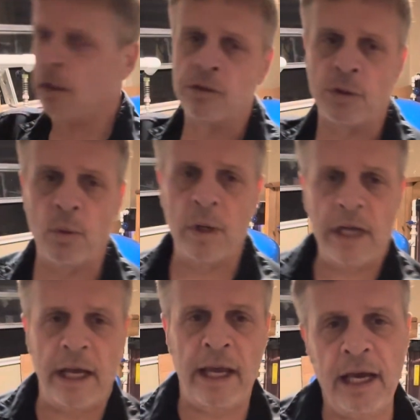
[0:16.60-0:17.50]
So what
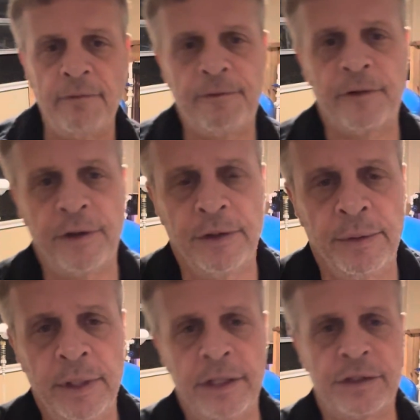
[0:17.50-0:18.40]
I have for
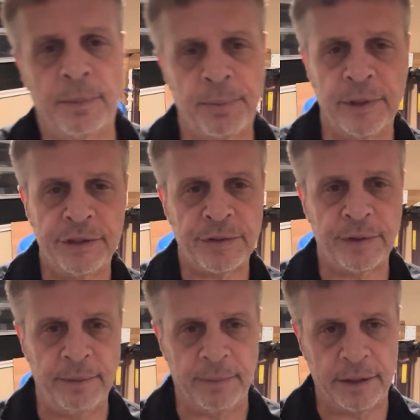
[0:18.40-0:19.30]
you is a
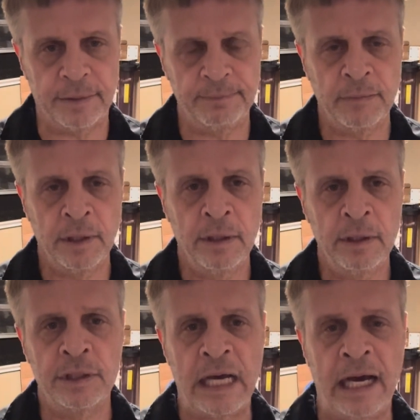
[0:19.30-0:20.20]
pre-treatment
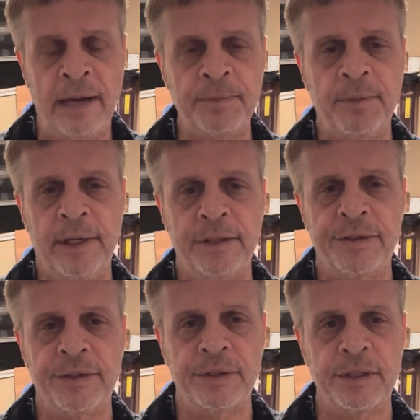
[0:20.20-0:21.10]
to
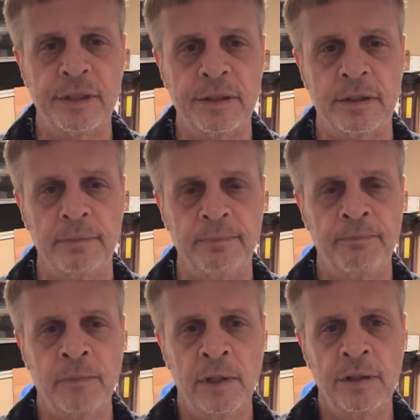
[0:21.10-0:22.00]
optimize your system.
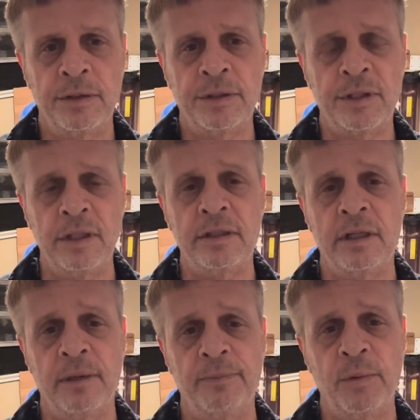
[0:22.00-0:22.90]
Your
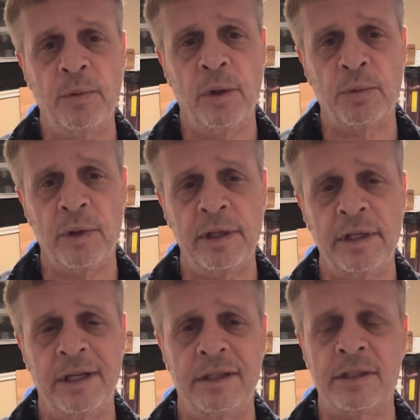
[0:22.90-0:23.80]
system will run
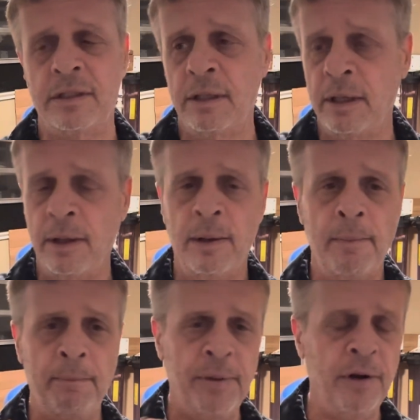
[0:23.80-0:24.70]
at its
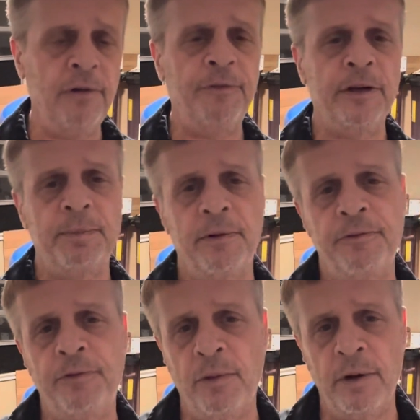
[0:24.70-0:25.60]
perfect
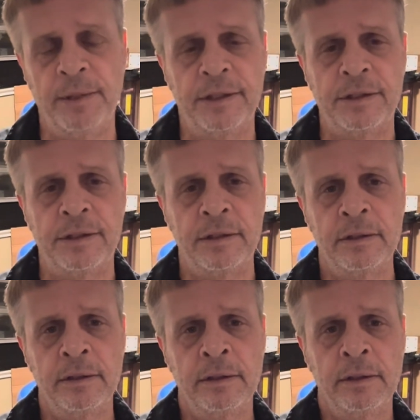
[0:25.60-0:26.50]
performance
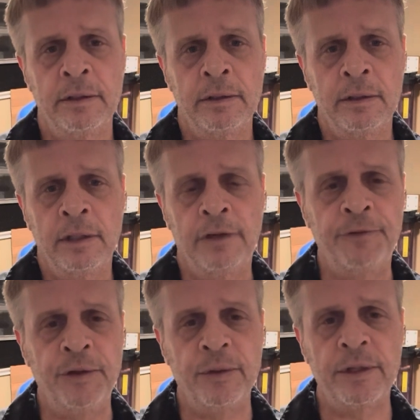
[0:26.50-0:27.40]

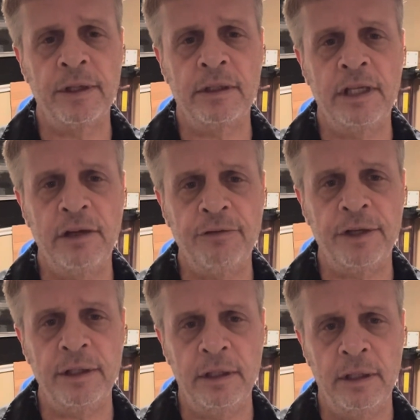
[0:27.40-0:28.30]
if you can give
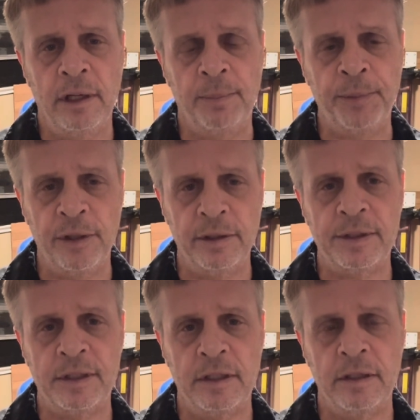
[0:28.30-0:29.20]
it a pure
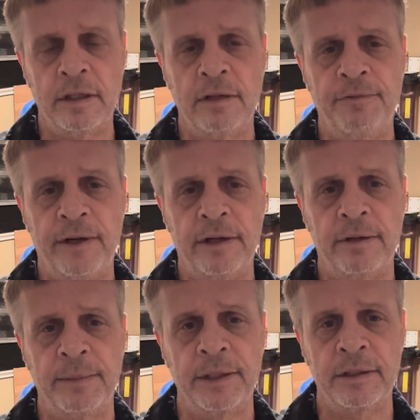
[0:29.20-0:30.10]
acidic
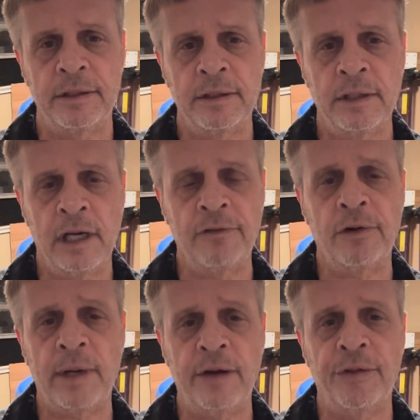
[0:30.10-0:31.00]
environment of
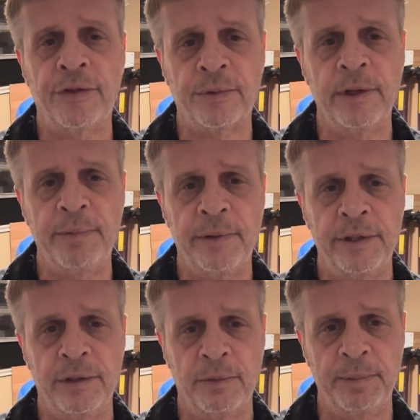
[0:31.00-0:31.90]
around
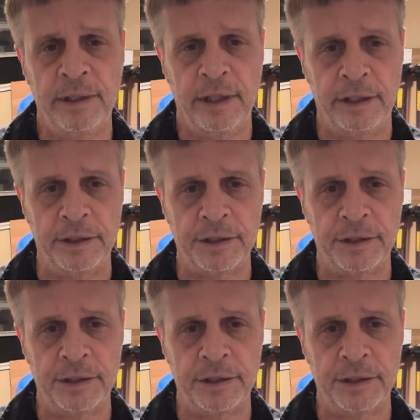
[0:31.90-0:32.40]
3.0 pH.